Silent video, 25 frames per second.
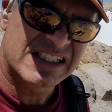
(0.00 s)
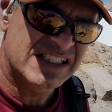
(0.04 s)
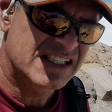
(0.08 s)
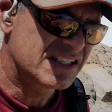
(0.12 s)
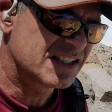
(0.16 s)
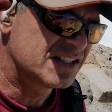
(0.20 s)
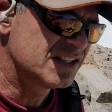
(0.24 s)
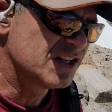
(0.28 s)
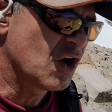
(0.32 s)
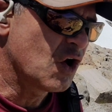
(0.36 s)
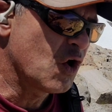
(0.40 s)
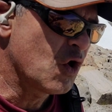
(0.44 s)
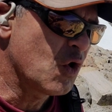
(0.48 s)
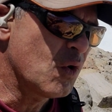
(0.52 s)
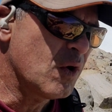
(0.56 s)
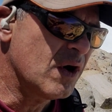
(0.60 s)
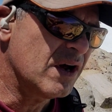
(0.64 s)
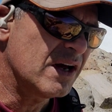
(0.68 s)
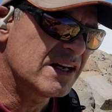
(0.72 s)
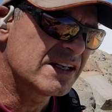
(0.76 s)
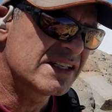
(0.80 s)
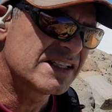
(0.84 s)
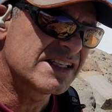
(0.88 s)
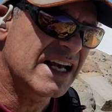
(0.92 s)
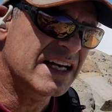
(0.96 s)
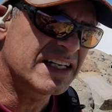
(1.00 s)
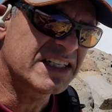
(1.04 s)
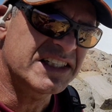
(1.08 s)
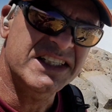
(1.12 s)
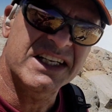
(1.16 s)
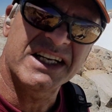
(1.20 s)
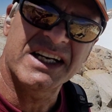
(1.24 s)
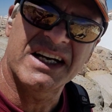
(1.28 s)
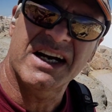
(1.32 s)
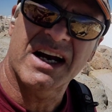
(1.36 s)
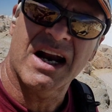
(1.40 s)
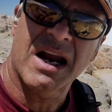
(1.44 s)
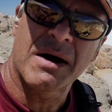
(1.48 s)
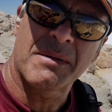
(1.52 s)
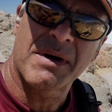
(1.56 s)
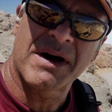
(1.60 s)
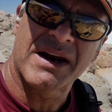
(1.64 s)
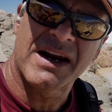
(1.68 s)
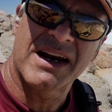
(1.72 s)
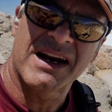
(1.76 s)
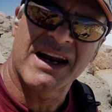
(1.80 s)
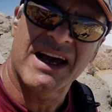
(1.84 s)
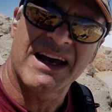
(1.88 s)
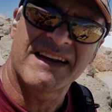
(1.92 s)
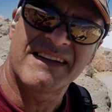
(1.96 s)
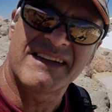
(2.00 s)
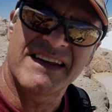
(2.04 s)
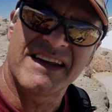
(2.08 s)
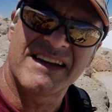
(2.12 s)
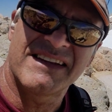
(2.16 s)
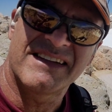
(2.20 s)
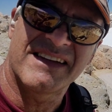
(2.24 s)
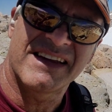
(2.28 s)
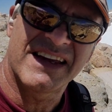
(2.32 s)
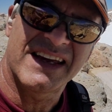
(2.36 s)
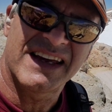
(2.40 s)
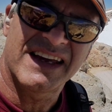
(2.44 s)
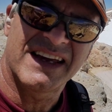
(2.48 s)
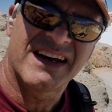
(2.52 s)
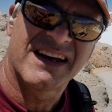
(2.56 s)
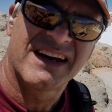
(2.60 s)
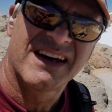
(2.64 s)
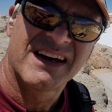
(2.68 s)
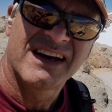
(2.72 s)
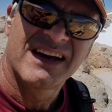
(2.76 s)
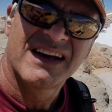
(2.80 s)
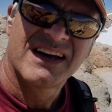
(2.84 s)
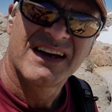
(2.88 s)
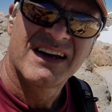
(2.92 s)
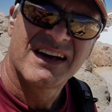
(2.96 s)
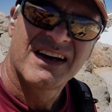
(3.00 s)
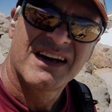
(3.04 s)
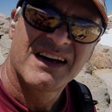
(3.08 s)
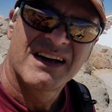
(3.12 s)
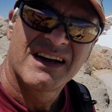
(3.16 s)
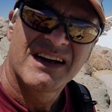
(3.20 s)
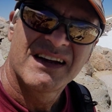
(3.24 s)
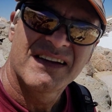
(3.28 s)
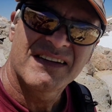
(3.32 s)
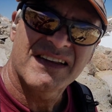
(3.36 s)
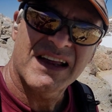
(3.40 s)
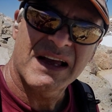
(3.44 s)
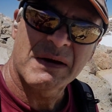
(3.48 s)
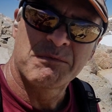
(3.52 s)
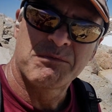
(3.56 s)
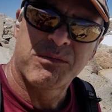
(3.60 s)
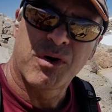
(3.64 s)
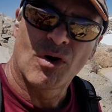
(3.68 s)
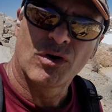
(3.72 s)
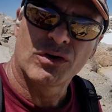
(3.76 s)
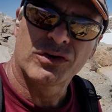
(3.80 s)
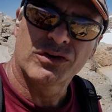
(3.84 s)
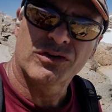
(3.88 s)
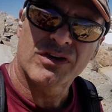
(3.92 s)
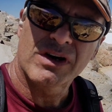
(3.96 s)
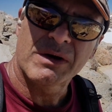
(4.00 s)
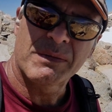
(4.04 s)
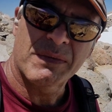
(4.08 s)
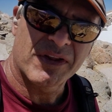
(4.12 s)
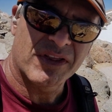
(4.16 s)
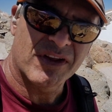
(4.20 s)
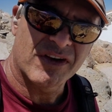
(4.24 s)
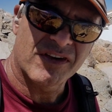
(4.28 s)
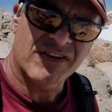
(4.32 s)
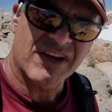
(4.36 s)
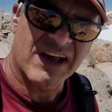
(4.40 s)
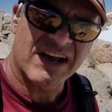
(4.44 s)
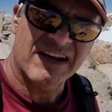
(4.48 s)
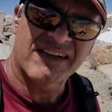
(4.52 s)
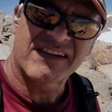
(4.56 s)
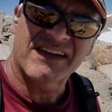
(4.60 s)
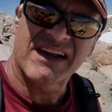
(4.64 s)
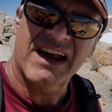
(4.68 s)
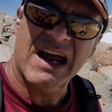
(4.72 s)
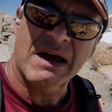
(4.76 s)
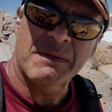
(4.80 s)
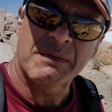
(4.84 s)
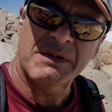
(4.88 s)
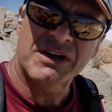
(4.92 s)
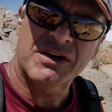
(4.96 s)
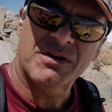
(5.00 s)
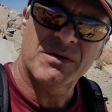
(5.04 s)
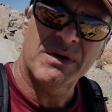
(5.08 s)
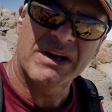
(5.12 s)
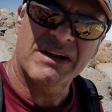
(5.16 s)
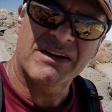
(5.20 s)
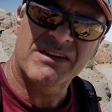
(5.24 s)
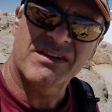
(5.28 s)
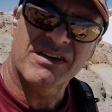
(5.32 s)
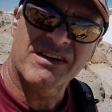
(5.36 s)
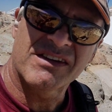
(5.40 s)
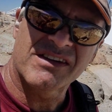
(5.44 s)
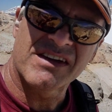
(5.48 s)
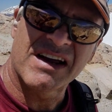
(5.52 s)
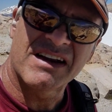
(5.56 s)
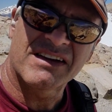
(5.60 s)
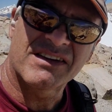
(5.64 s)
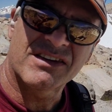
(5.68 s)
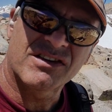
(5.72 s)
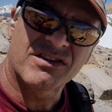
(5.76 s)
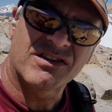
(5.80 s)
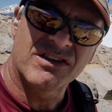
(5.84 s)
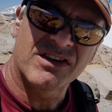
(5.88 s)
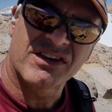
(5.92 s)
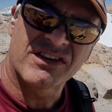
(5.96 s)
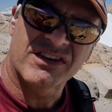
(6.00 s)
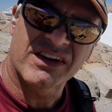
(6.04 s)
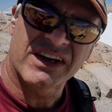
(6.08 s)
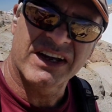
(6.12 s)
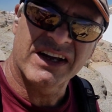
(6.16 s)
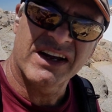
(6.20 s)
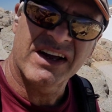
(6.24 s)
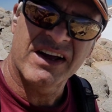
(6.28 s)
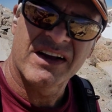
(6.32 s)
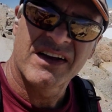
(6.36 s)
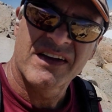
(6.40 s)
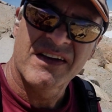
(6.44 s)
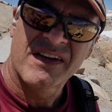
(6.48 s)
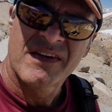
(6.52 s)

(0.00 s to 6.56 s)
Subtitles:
snow section and I'm on a nice easy, it's like bouldery, but there's like sand between, so it's nice cruising.